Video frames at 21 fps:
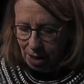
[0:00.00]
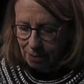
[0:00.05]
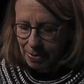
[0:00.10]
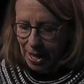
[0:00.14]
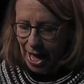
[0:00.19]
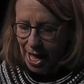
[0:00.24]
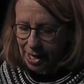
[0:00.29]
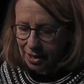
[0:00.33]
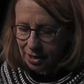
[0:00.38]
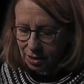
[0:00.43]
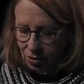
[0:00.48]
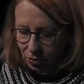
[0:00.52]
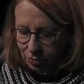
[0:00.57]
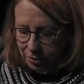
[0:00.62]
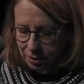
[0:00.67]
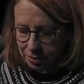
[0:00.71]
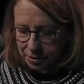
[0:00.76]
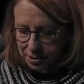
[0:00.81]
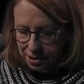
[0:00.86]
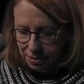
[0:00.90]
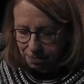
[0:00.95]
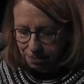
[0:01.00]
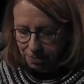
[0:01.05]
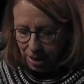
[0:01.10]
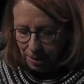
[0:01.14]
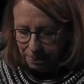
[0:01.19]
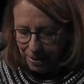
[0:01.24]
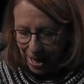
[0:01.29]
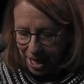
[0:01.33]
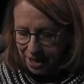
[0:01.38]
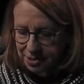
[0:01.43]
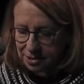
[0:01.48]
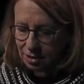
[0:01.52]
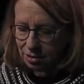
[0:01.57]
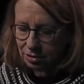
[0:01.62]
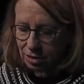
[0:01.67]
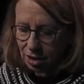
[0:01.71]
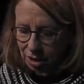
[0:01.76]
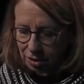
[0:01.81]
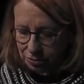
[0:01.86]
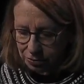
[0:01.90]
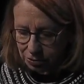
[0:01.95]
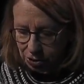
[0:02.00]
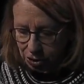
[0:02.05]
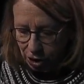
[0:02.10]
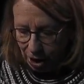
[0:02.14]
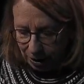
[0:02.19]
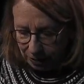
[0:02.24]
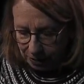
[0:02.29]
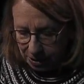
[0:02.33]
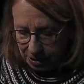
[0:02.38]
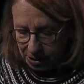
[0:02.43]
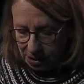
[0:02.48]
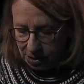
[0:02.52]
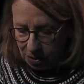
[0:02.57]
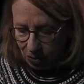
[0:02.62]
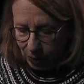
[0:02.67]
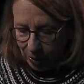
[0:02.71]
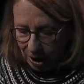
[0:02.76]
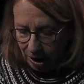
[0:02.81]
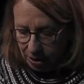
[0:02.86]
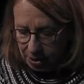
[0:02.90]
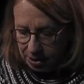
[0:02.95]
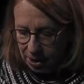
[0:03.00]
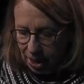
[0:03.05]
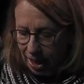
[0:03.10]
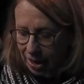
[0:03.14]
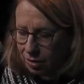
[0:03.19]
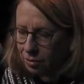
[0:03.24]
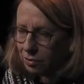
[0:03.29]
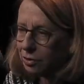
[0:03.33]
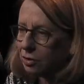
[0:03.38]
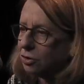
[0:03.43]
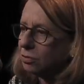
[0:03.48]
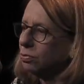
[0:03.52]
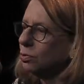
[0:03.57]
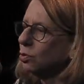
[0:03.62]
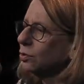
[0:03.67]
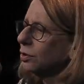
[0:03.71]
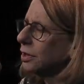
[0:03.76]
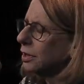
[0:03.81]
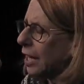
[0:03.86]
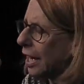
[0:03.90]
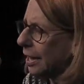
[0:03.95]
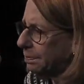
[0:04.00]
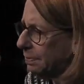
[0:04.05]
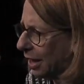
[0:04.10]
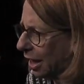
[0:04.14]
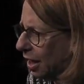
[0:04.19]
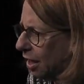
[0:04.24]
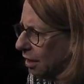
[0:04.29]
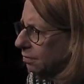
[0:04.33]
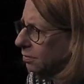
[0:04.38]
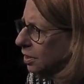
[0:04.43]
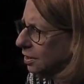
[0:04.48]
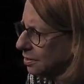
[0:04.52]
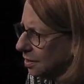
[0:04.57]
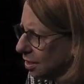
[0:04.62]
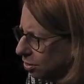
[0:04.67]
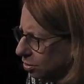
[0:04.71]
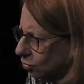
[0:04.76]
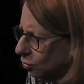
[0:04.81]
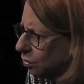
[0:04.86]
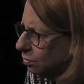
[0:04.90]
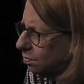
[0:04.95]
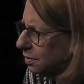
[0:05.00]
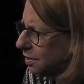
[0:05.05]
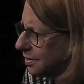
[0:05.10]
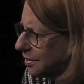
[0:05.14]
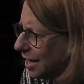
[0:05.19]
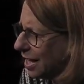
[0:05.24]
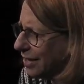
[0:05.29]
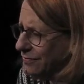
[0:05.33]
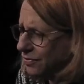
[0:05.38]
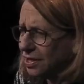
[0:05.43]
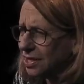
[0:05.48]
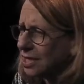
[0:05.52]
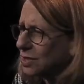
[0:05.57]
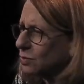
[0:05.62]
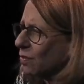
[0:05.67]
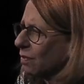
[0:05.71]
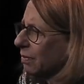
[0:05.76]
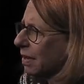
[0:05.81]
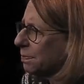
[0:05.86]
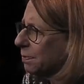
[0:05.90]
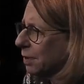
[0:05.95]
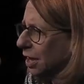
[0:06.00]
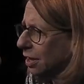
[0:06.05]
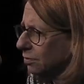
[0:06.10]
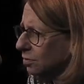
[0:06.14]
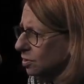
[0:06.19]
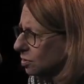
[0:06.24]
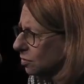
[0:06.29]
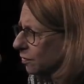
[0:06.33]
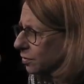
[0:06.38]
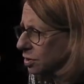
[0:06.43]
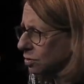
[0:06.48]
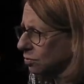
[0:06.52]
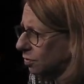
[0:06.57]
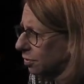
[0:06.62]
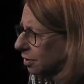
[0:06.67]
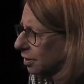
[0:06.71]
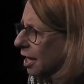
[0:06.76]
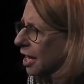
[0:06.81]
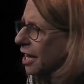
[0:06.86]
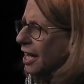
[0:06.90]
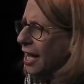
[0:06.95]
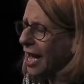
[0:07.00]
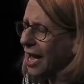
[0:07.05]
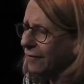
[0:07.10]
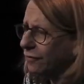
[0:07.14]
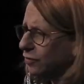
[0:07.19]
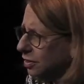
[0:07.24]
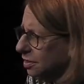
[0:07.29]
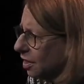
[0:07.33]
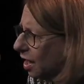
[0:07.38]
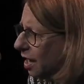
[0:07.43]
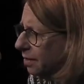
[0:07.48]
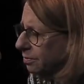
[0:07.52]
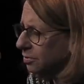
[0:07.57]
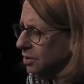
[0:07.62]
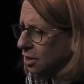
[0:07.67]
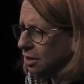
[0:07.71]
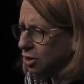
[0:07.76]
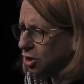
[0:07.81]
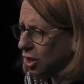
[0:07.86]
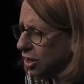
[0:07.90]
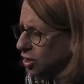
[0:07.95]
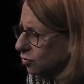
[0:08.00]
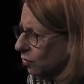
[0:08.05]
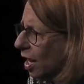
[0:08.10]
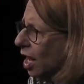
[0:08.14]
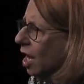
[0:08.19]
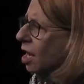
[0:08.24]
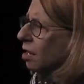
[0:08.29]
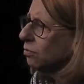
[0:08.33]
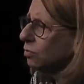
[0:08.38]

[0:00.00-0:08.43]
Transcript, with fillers: Patty ordered some pastel-colored gelatin squares. I ordered mugugai pan because I knew it would be safe. This is what my parents always ordered every time in a Chinese restaurant.